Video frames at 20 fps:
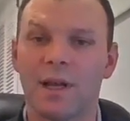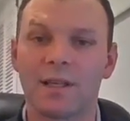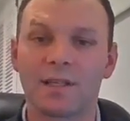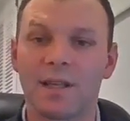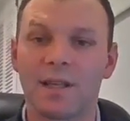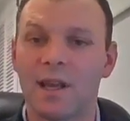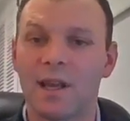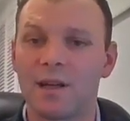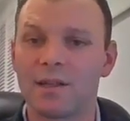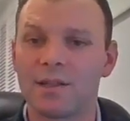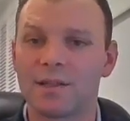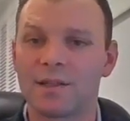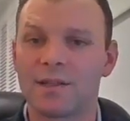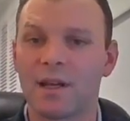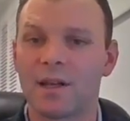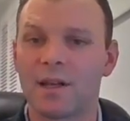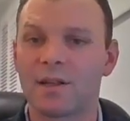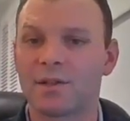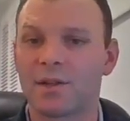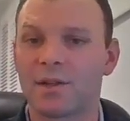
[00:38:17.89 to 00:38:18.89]
Yes, Canada
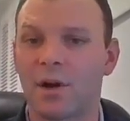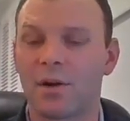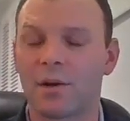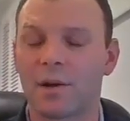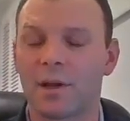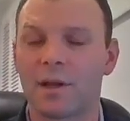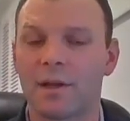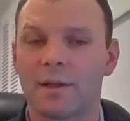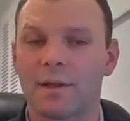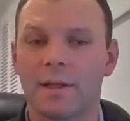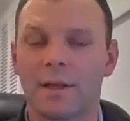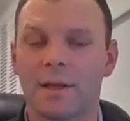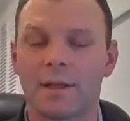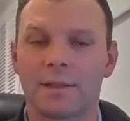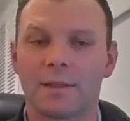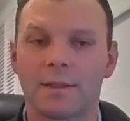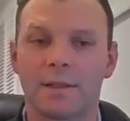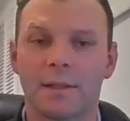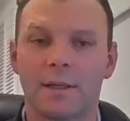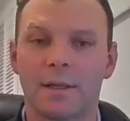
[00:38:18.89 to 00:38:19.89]
set a target
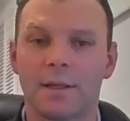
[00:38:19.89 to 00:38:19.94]
that